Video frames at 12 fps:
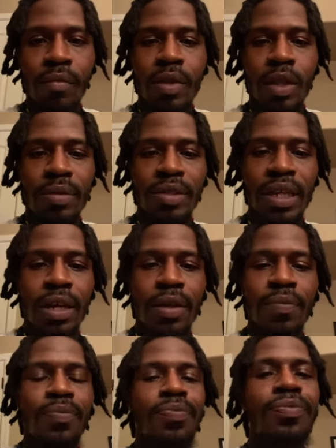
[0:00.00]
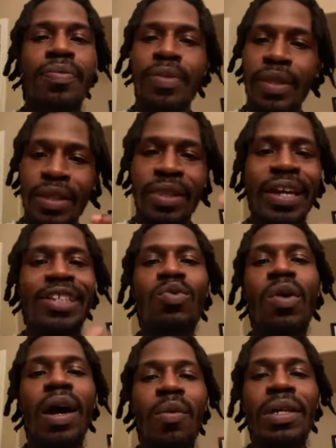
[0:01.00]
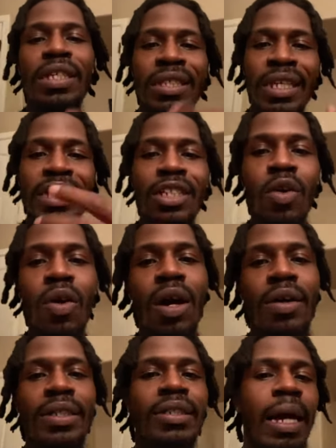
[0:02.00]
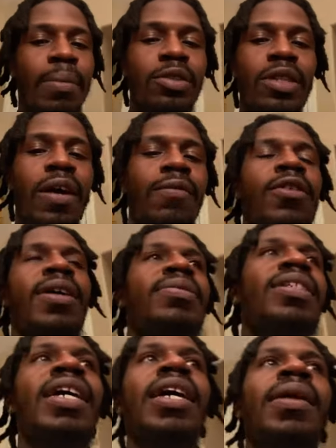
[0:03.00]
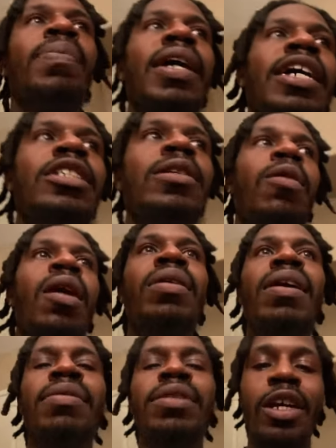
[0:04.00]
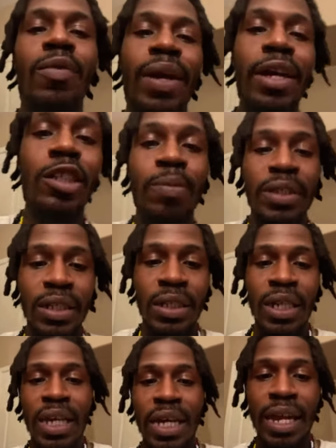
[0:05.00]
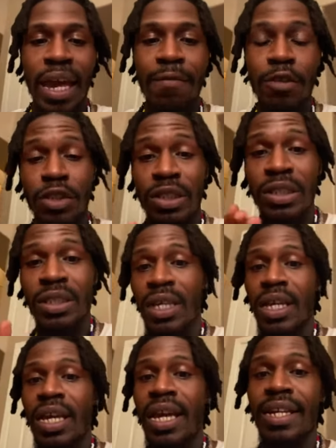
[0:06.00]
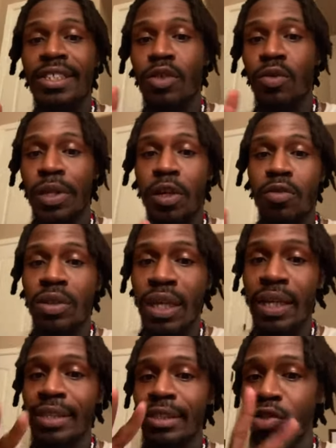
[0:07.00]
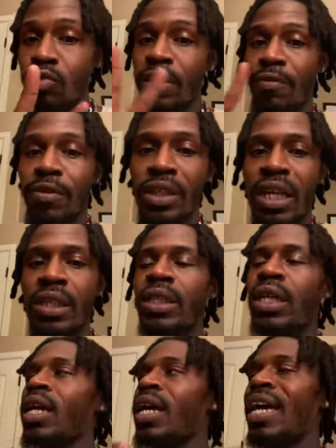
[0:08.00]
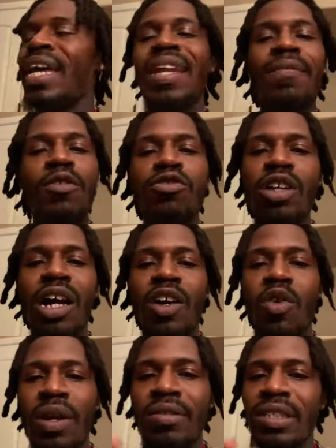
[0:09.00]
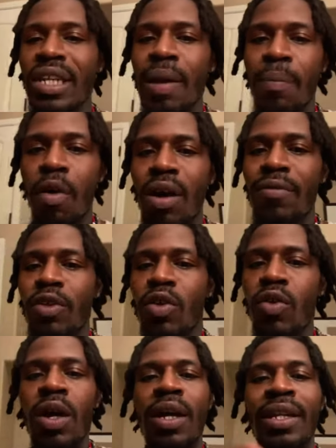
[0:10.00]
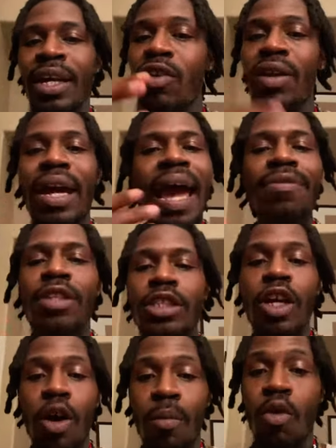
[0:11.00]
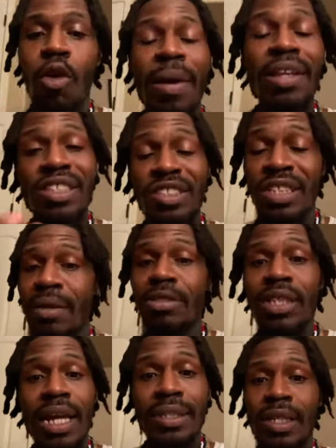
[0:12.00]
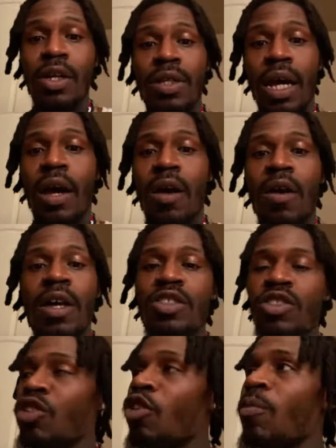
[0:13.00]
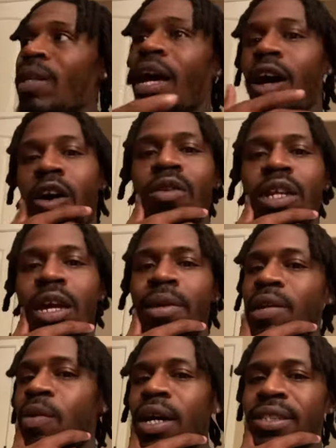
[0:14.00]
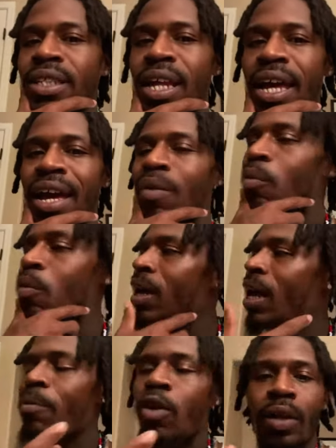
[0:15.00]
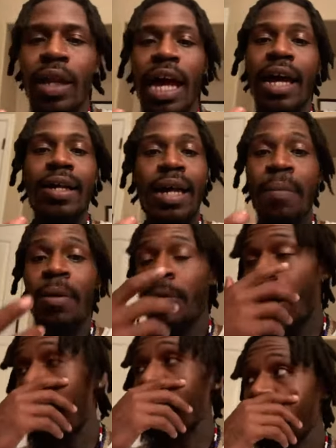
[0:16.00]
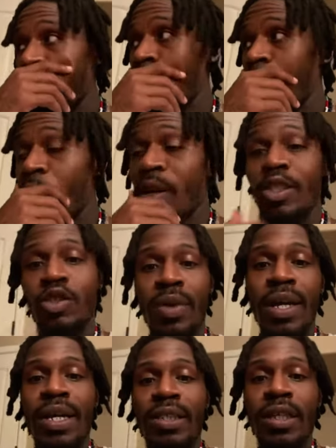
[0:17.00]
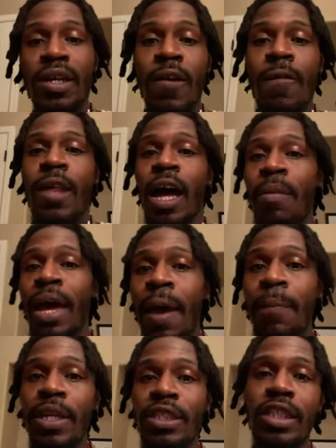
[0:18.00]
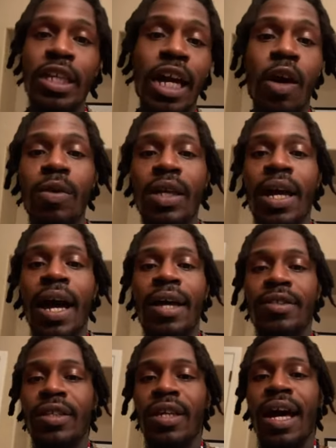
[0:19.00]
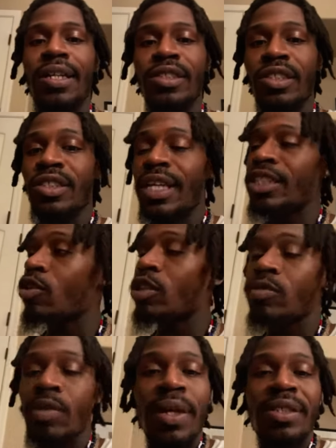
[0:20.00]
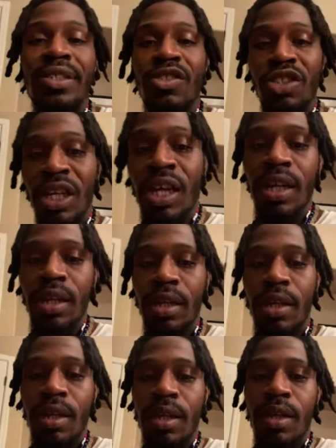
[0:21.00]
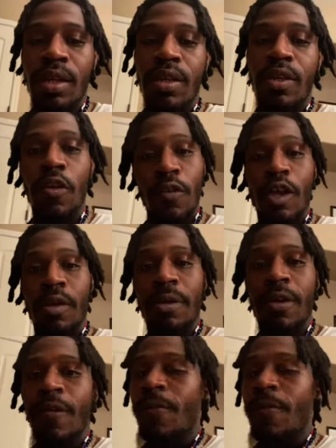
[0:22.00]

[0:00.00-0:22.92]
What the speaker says: you know what I'm saying? That's why we need to know all this type of stuff. You know what I'm saying? It plays a part with everything around us. But the DNA versus the DEA, that's a real thing. That's two different things. And if you start going into that part of you, they're going to have to talk more about the same shit I tell y'all. So you will be like, oh, damn, he wasn't lying. What? I'm going to lie. I'm going to tell you what you is. I'm happy to tell y'all we gods and goddesses because they told us we wasn't shit. You feel me?